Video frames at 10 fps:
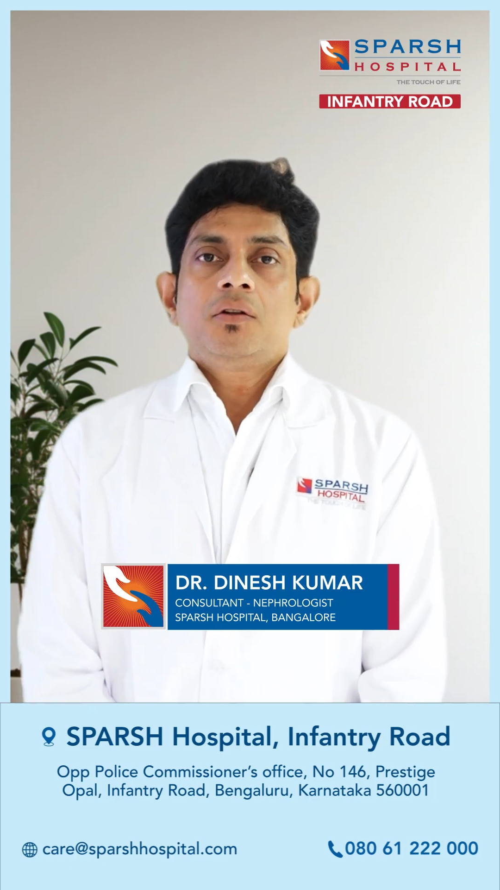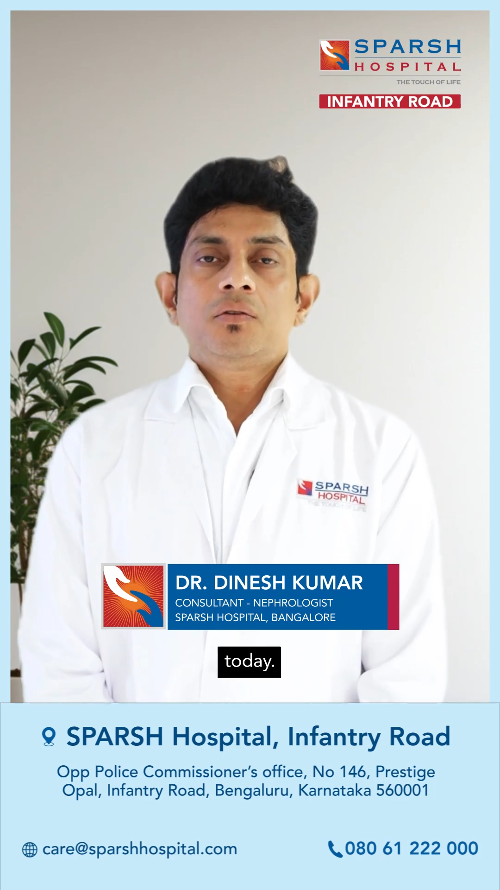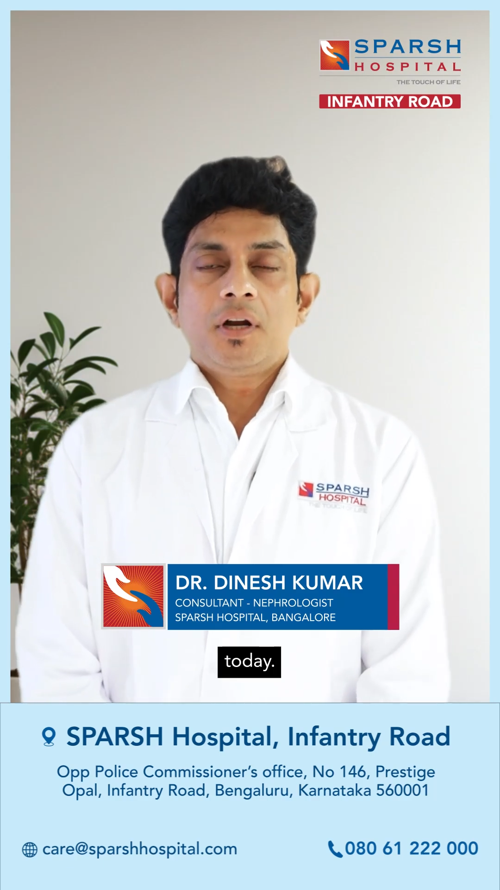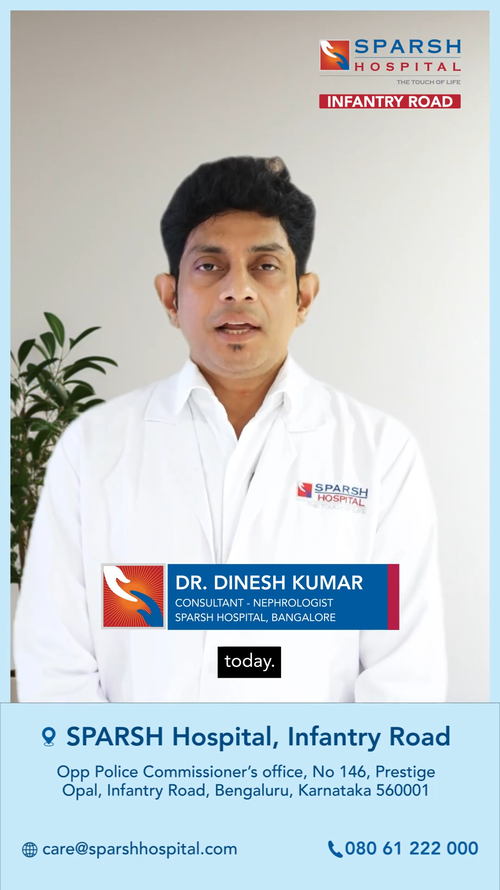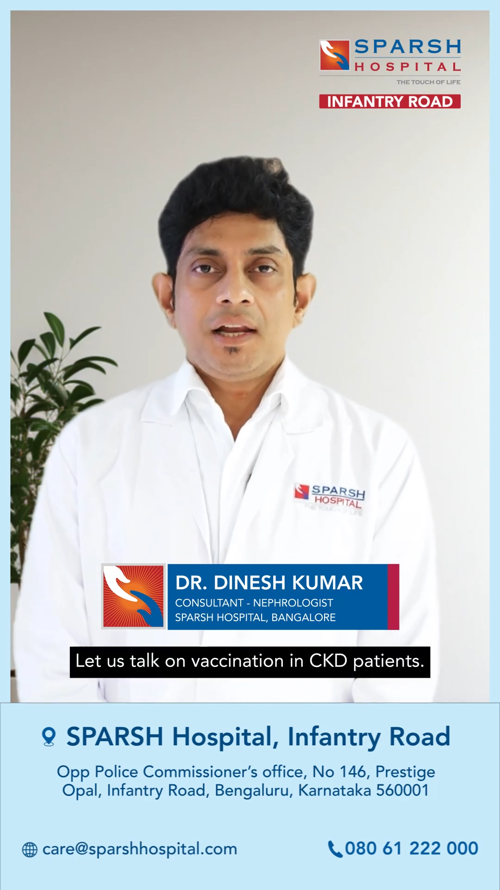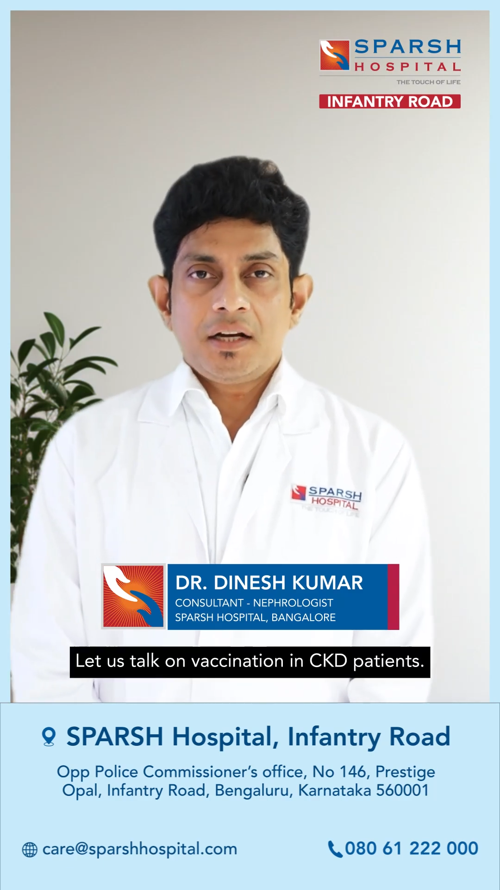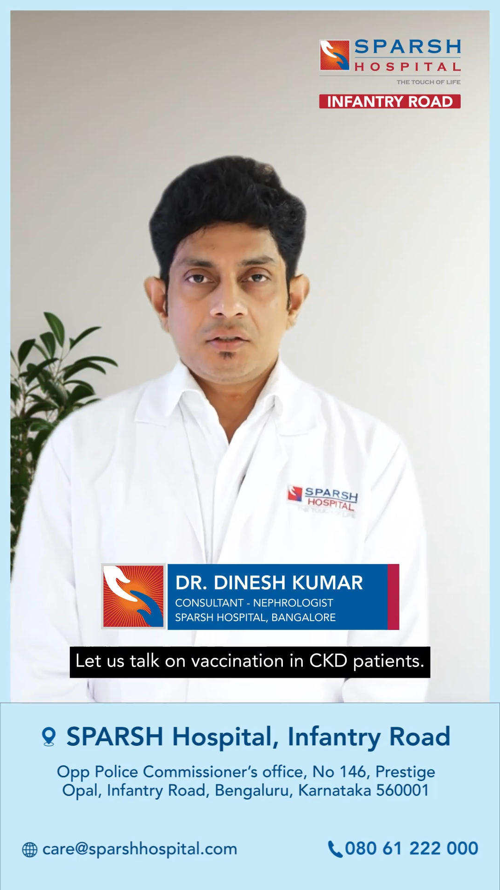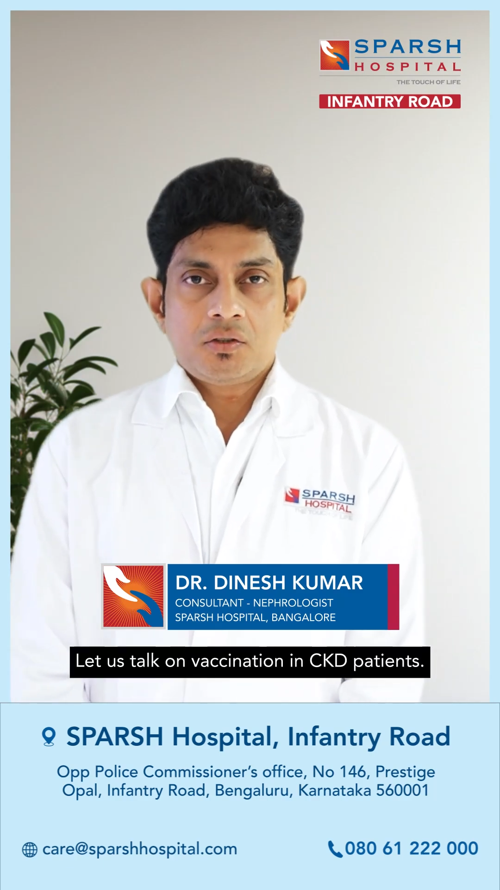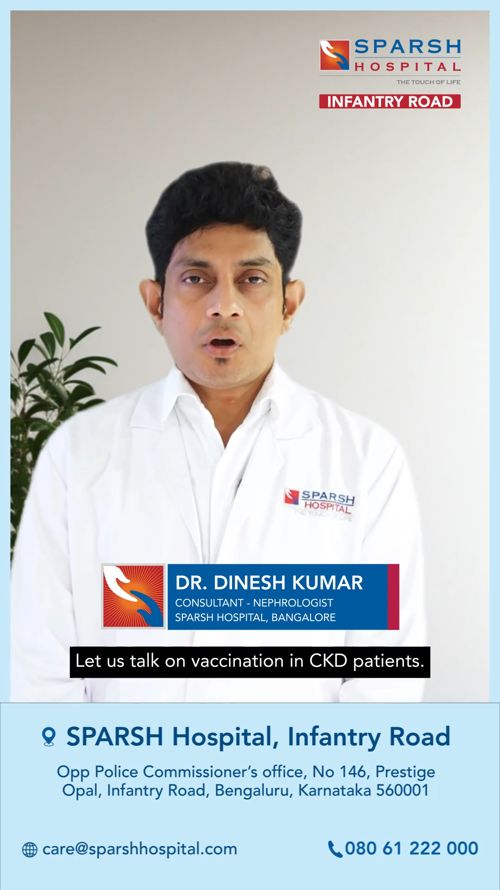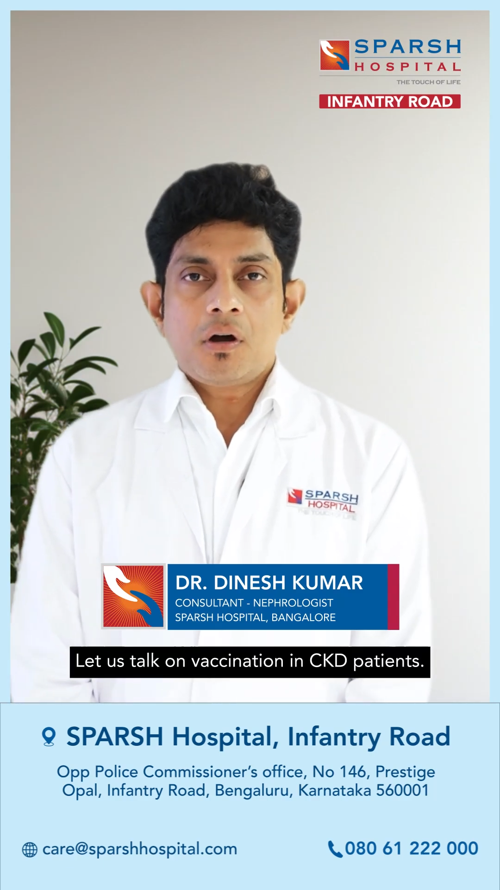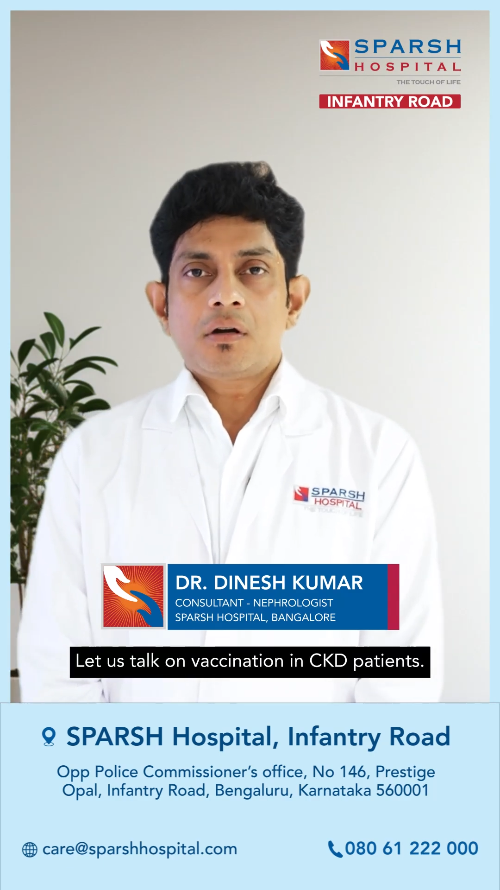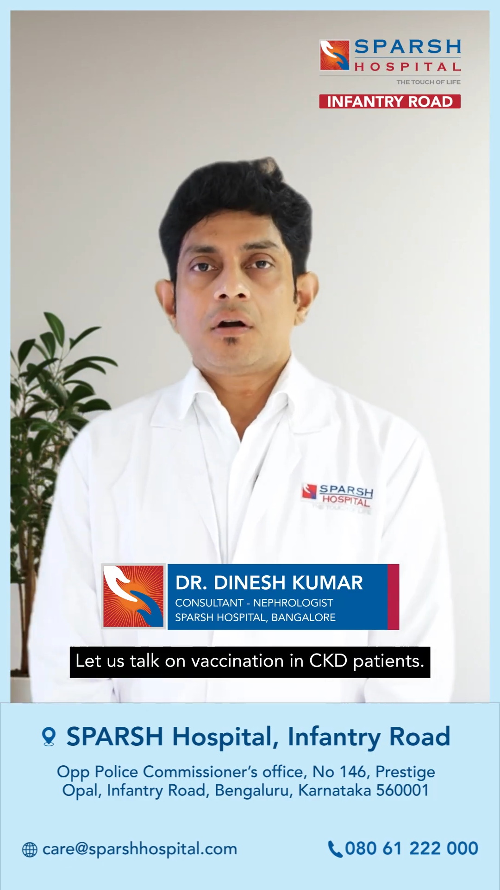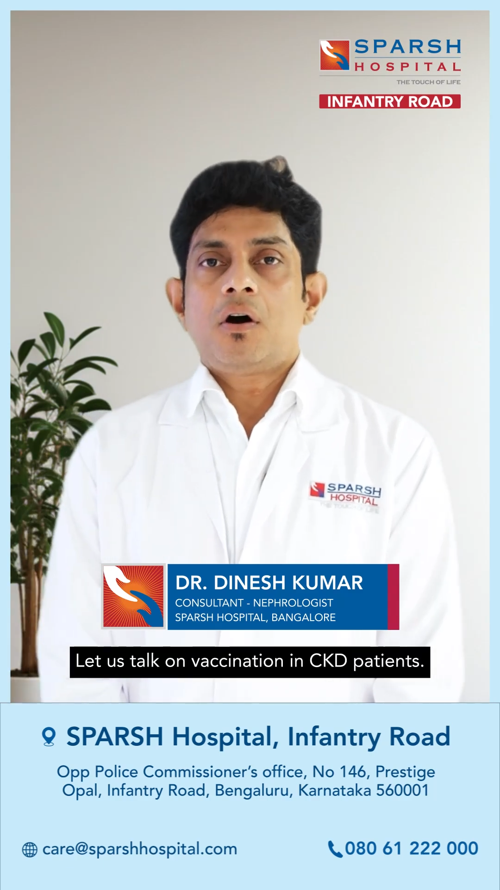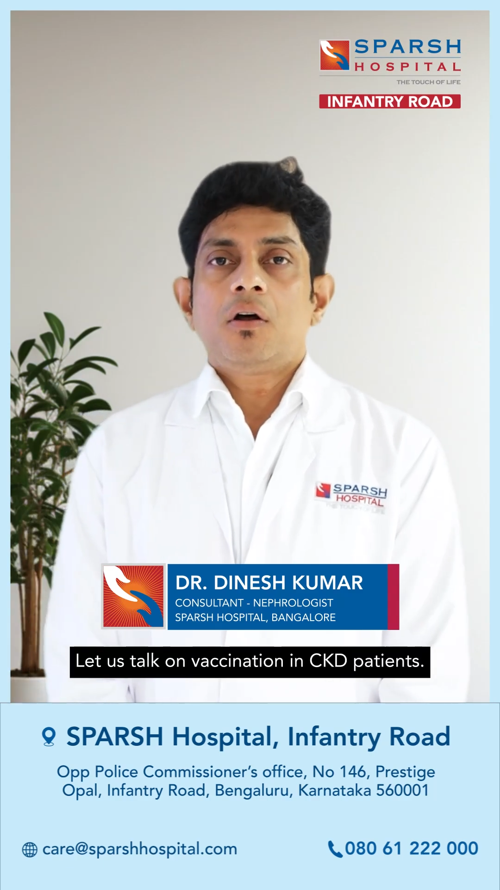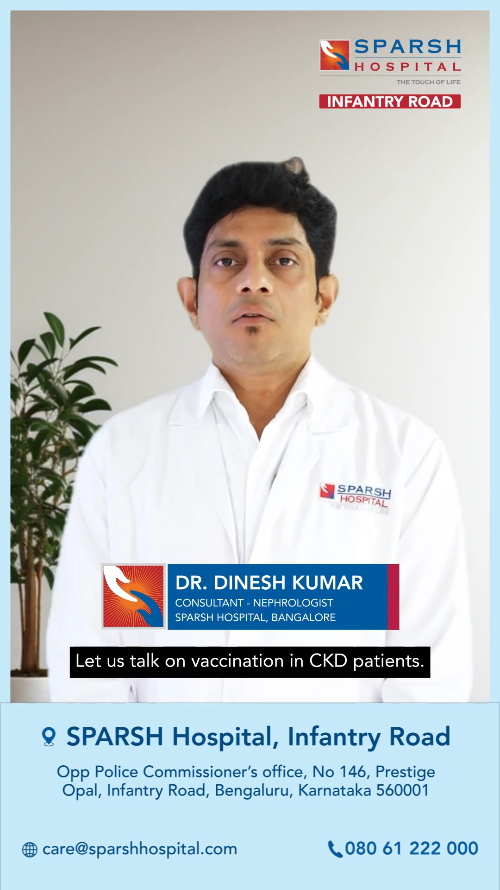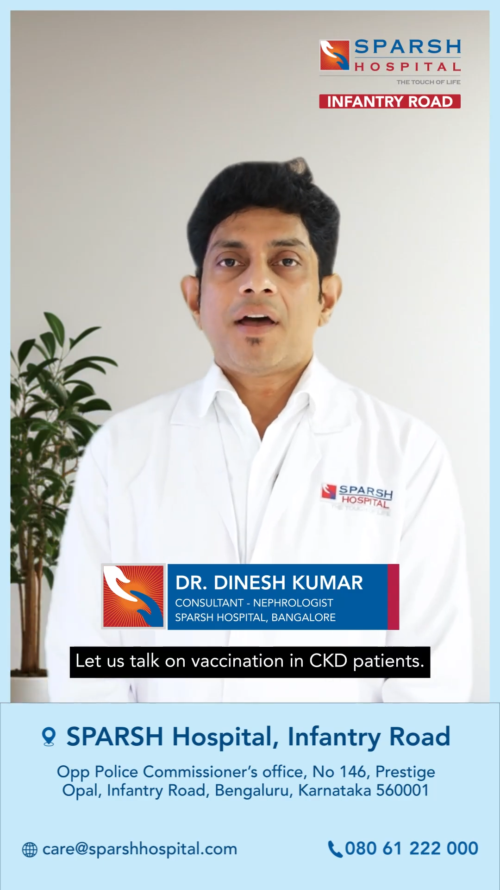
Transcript: Today, let us talk on